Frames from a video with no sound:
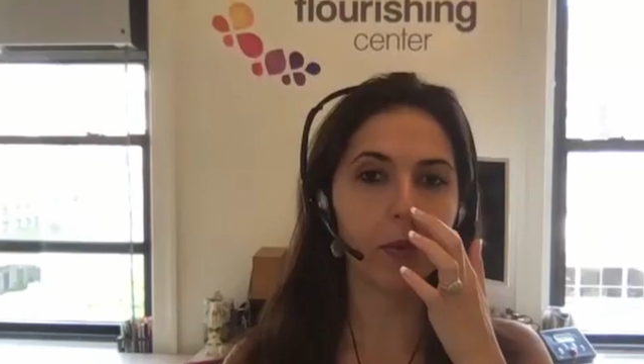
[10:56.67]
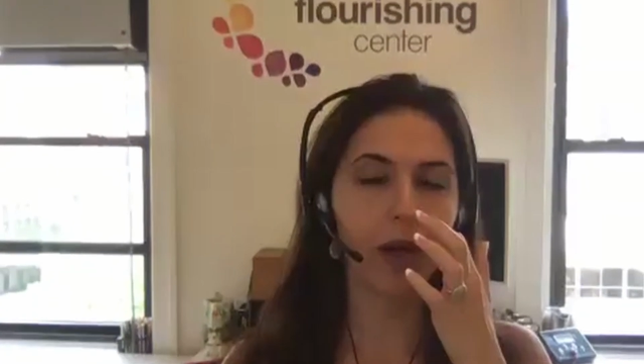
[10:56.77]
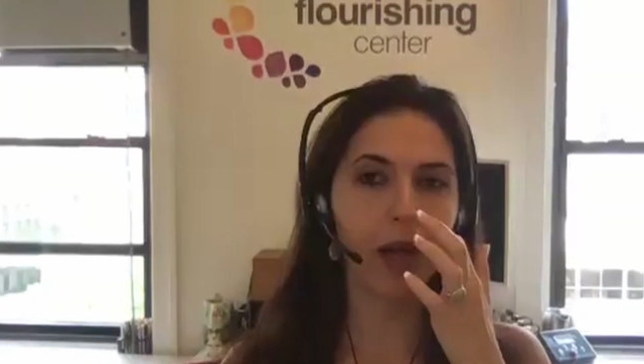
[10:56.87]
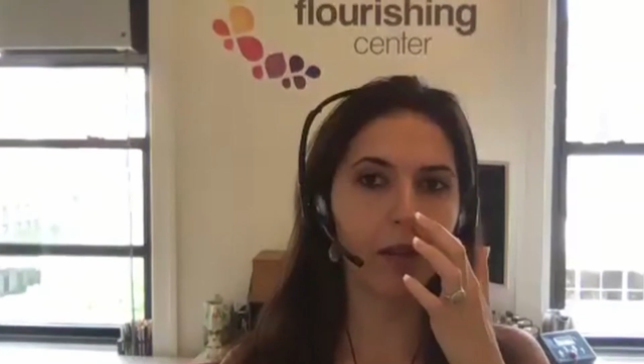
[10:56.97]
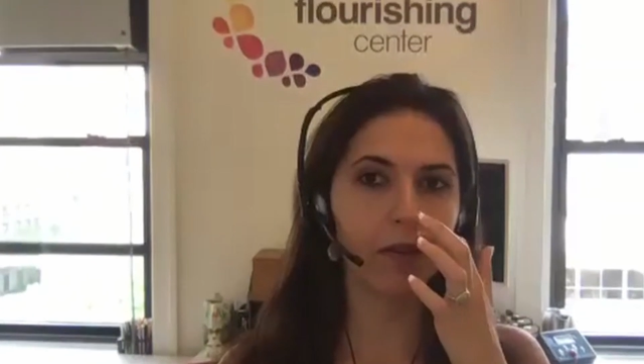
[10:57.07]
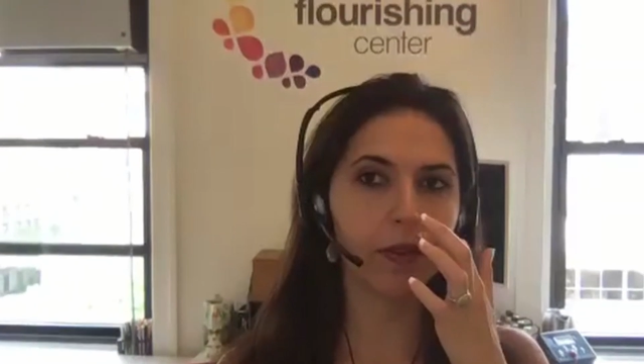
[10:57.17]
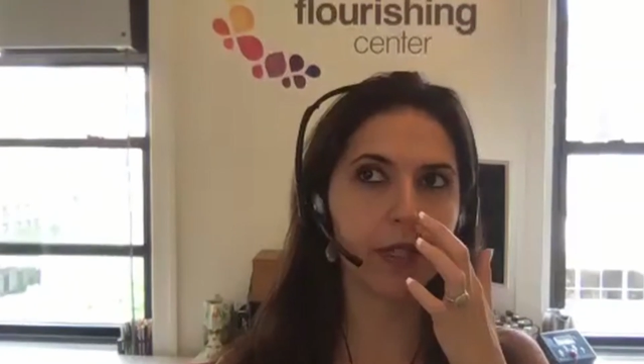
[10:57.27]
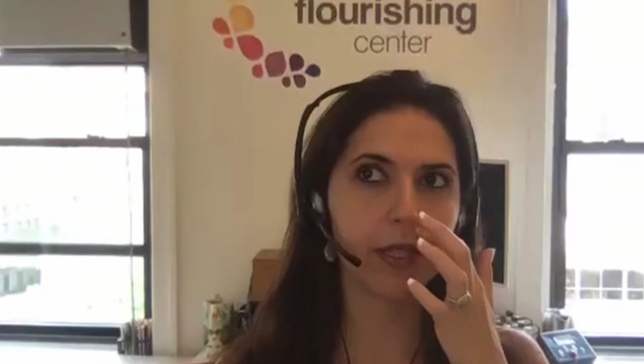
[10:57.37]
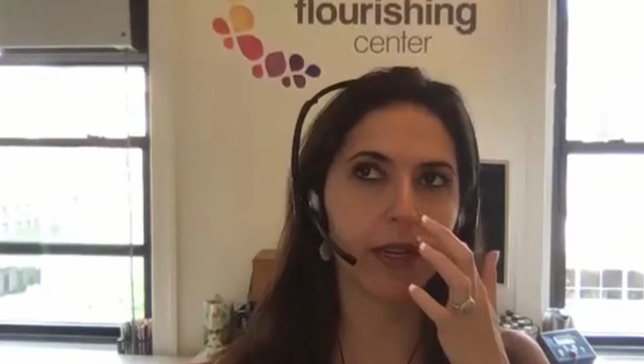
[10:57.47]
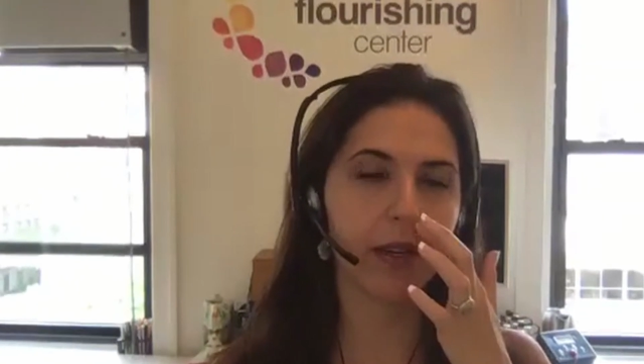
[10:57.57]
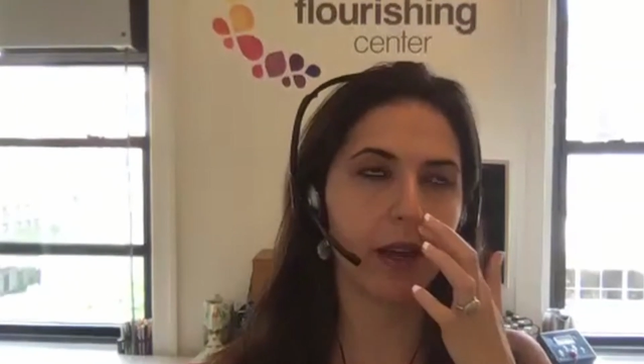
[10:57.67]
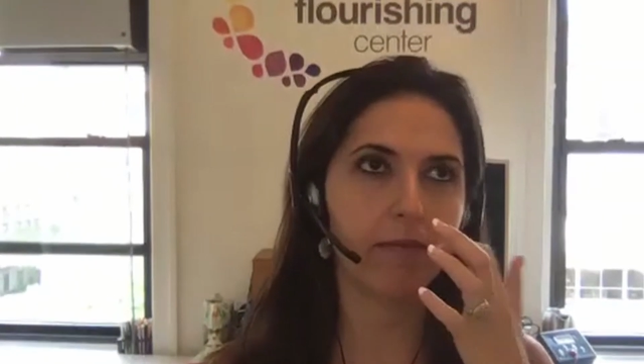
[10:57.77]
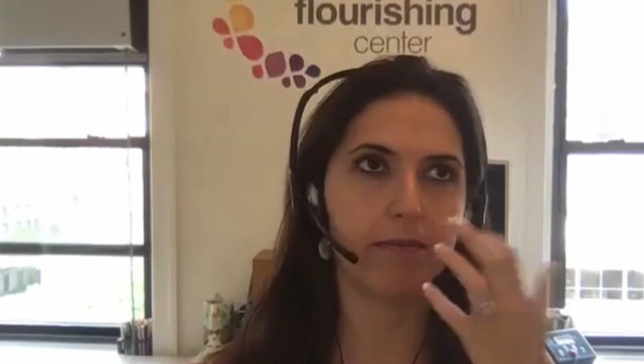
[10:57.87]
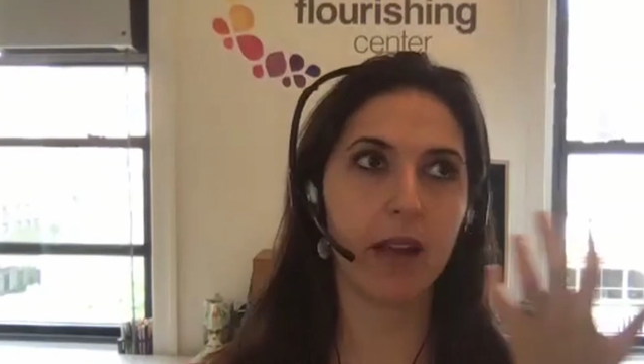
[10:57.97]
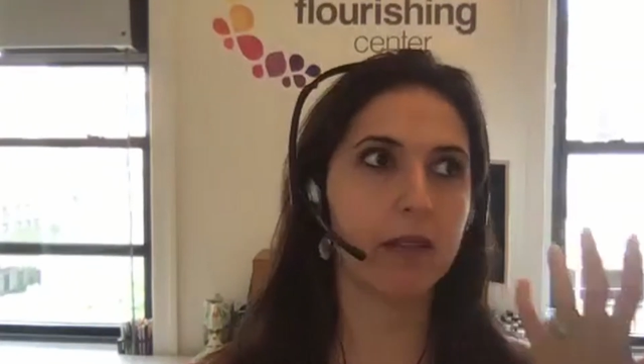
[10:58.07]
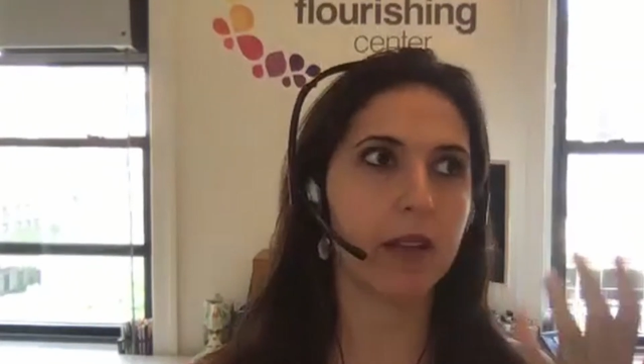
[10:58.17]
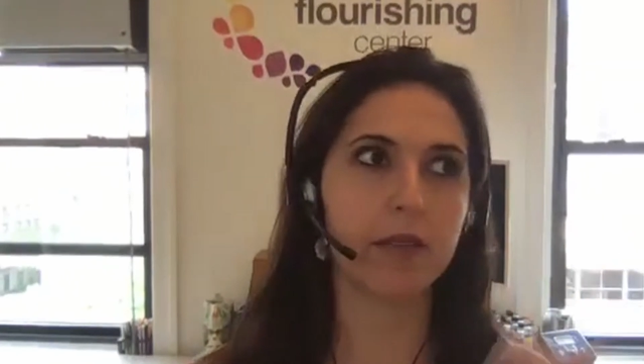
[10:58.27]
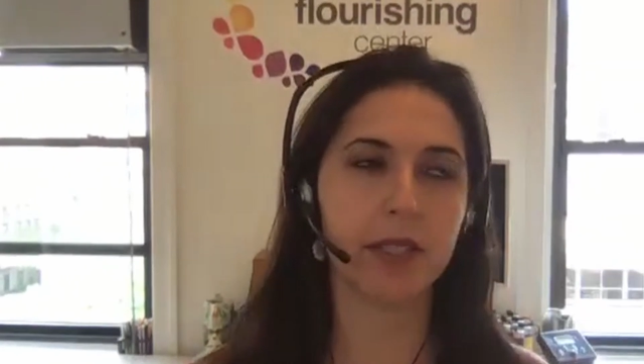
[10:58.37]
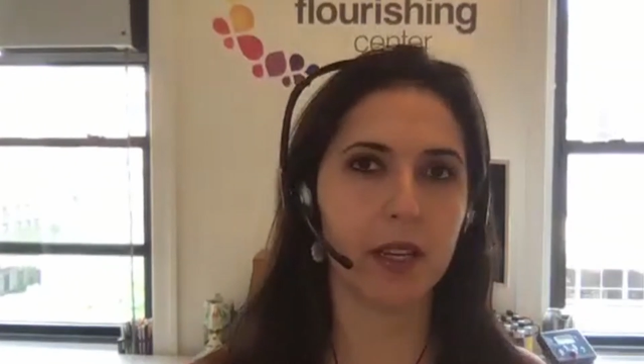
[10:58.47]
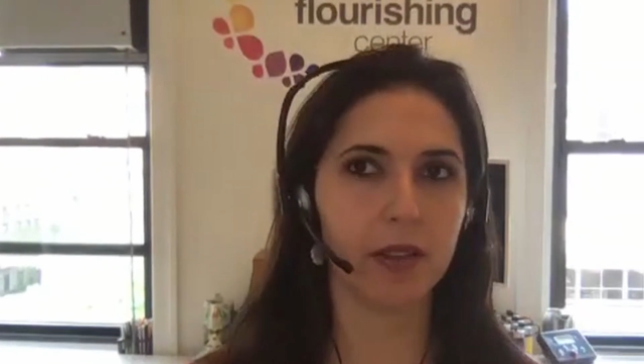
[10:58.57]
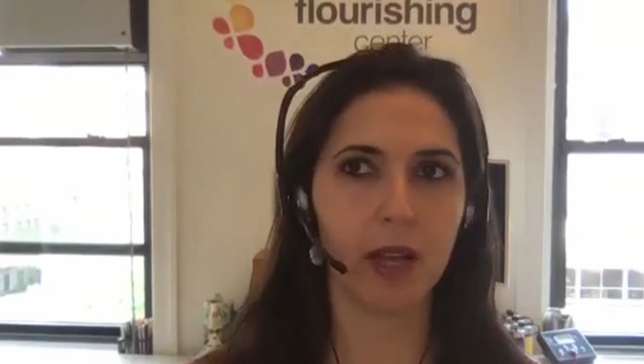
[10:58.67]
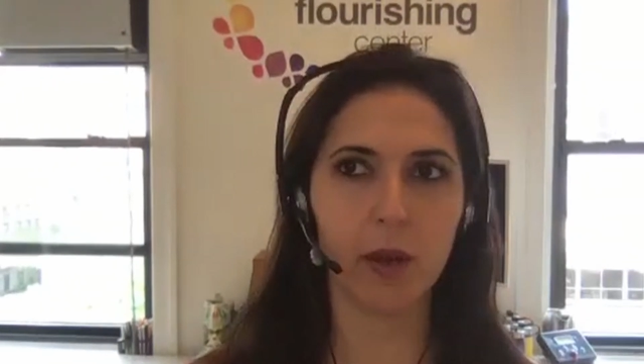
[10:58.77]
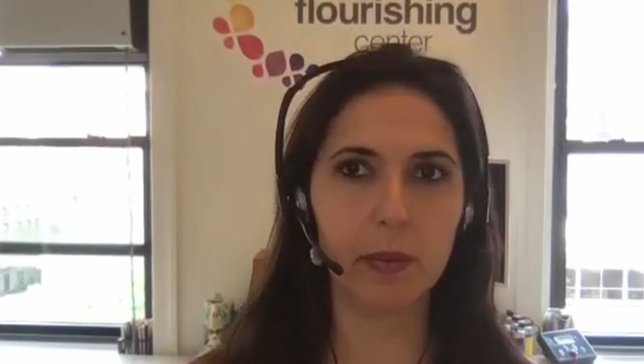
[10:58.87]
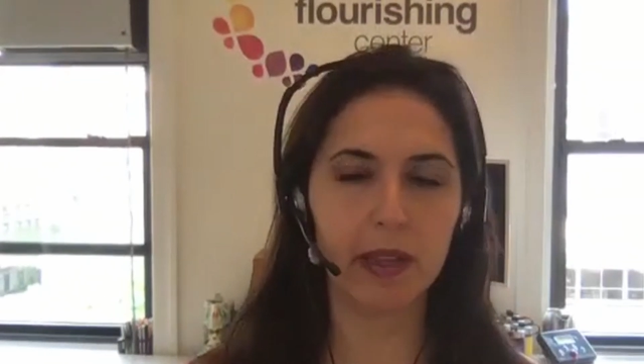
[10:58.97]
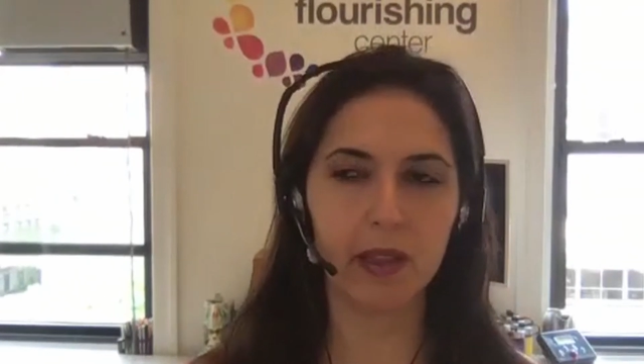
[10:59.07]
well, I love self-help.